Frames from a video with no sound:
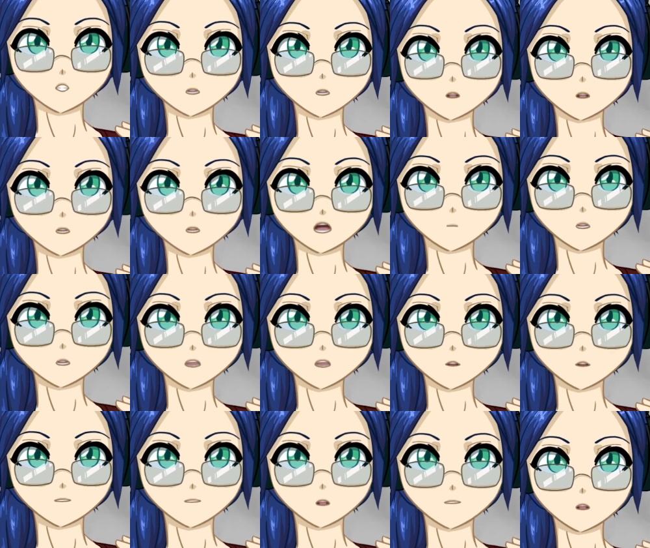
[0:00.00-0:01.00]
get the player
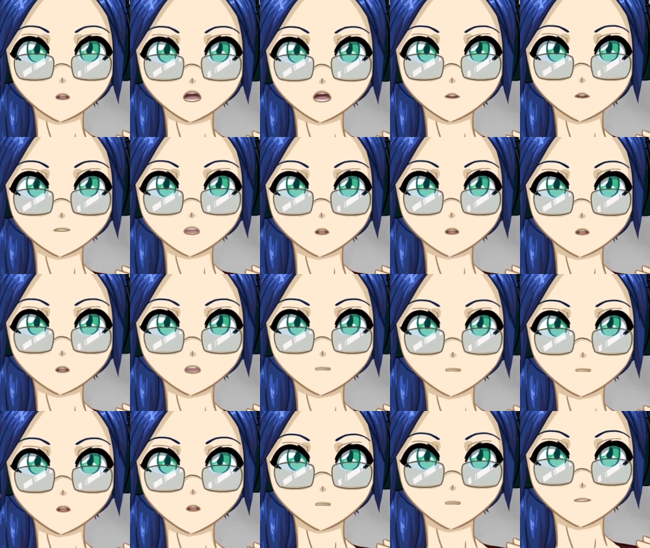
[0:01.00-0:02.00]
thinking about their
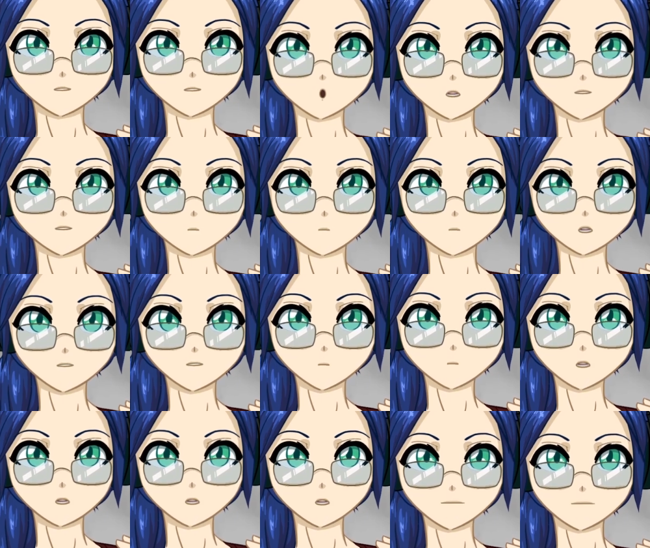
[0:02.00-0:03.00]
character as soon as
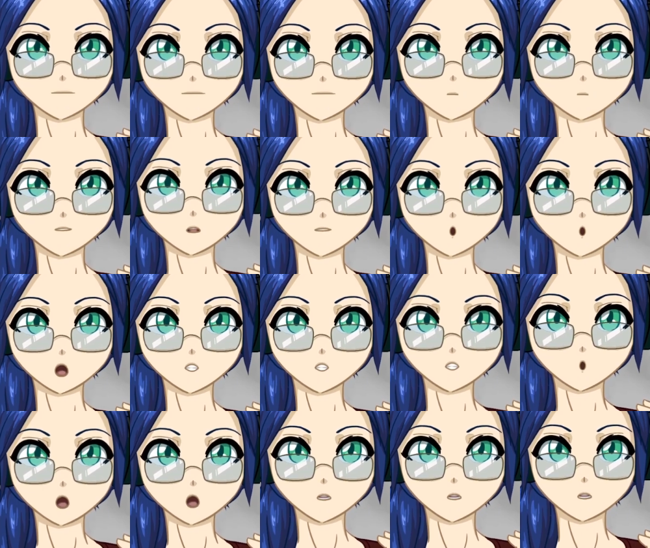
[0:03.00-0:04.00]
possible. Because while
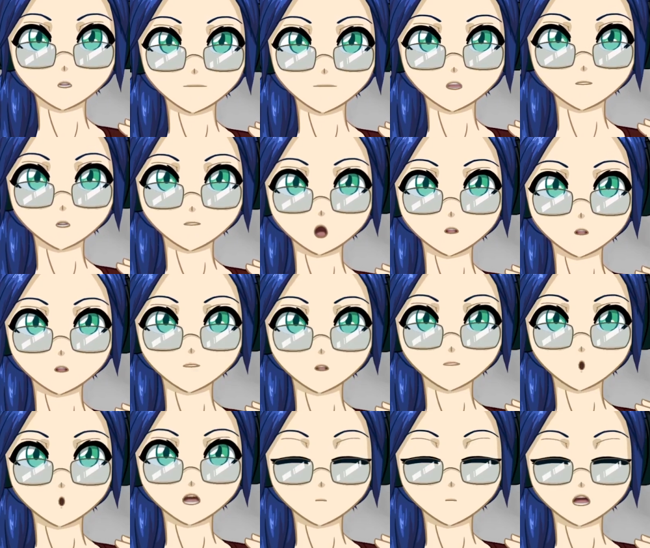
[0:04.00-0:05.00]
sure, it's not giving you
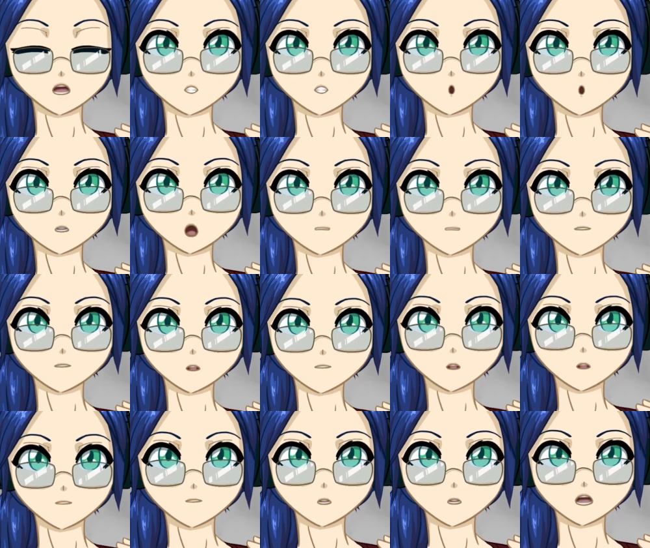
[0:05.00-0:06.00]
a budget or it's giving
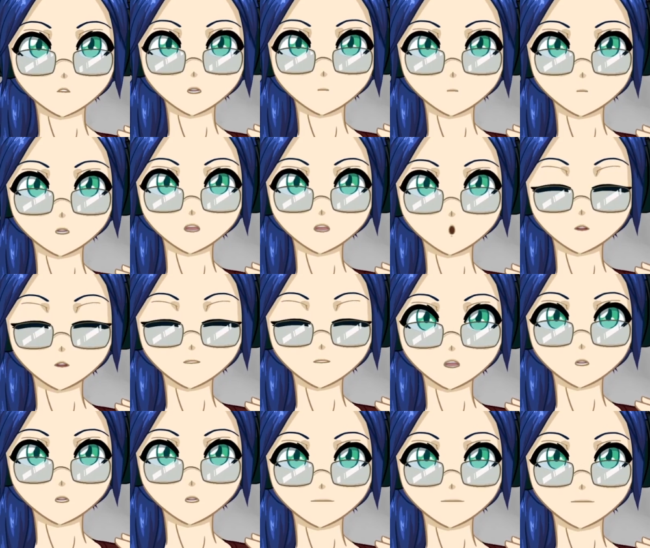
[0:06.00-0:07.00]
you stuff to play with yet,
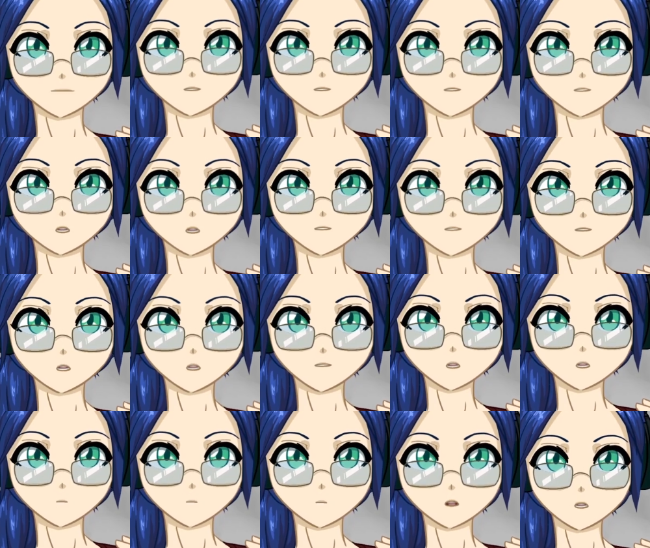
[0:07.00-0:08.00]
it's still
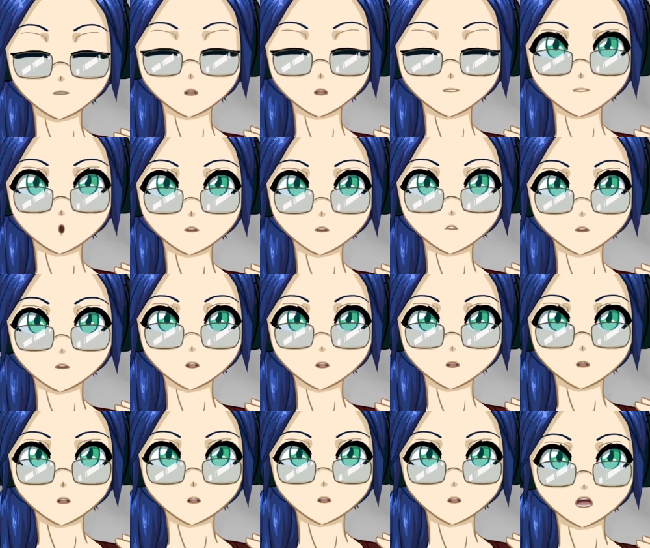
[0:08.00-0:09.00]
getting you
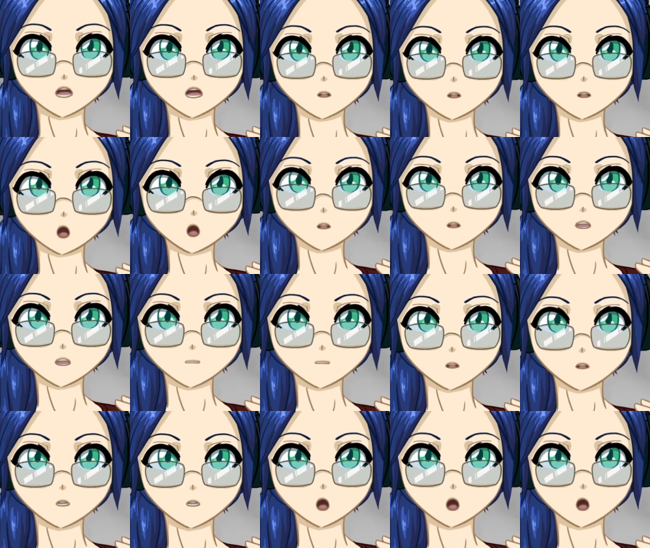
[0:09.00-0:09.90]
thinking about your character.